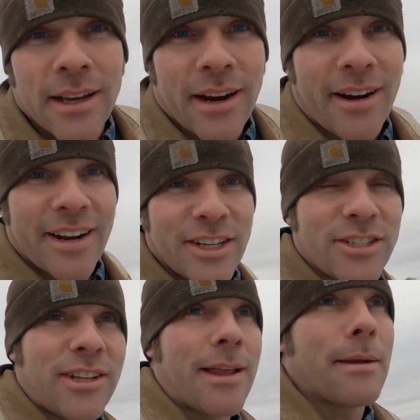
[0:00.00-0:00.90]
All right, I
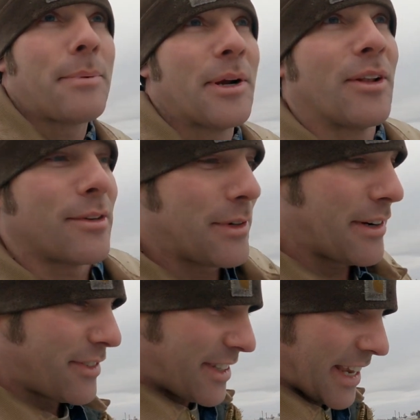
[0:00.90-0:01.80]
just climbed up here on the
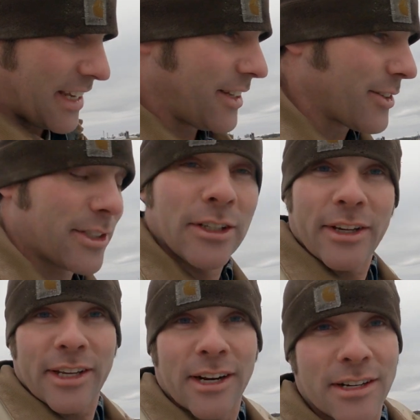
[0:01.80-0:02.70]
roof to take a closer
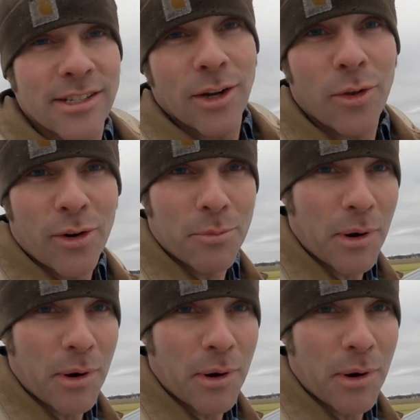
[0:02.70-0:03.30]
look at our solar